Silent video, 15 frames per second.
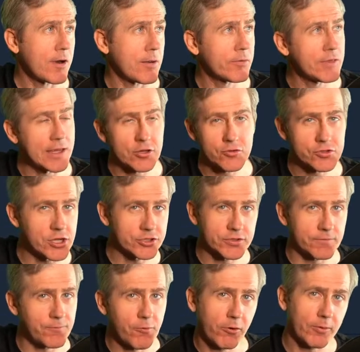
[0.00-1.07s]
They knew
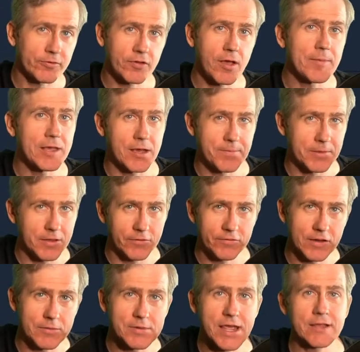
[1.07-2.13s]
Dungeon 4 was coming up in their
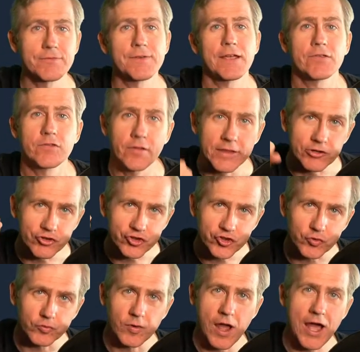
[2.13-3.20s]
Steam Next Fest, so they just
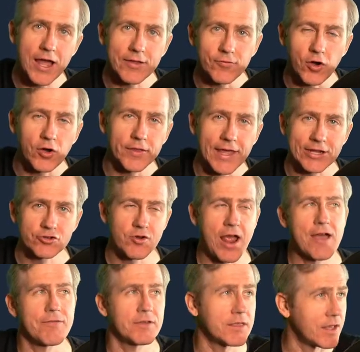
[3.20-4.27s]
drive all that
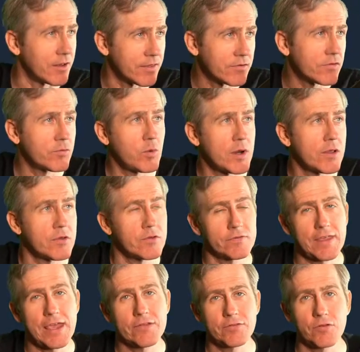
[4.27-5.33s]
traffic there. This is one of those
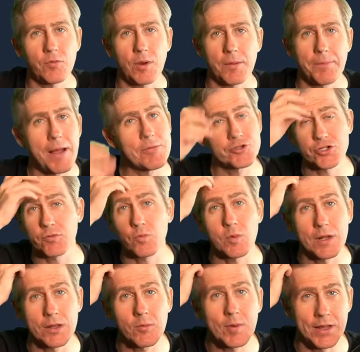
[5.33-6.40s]
cases where a publisher
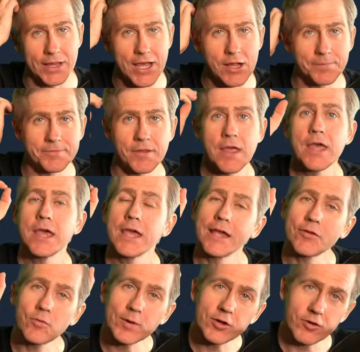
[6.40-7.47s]
really, really helps,
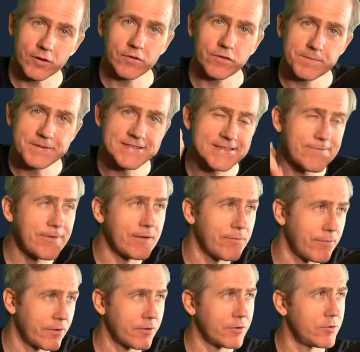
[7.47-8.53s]
is when you're in a specific
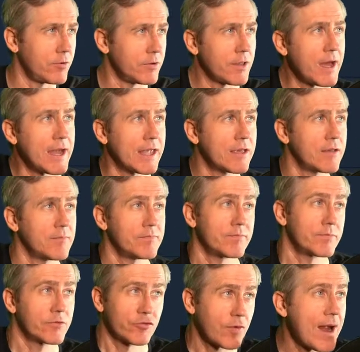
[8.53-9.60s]
vertical like
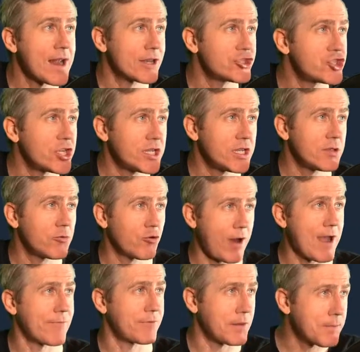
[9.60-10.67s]
strategy,
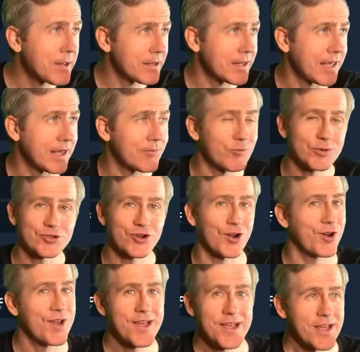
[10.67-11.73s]
crafty building games, which are
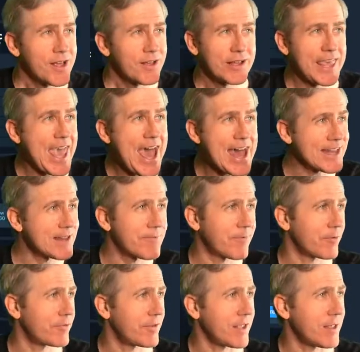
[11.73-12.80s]
catnip for
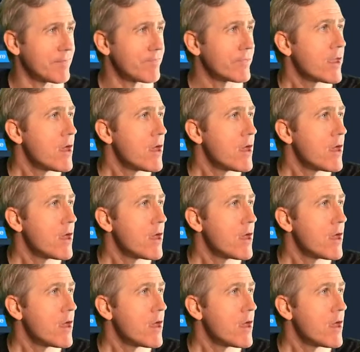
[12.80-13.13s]
Steam.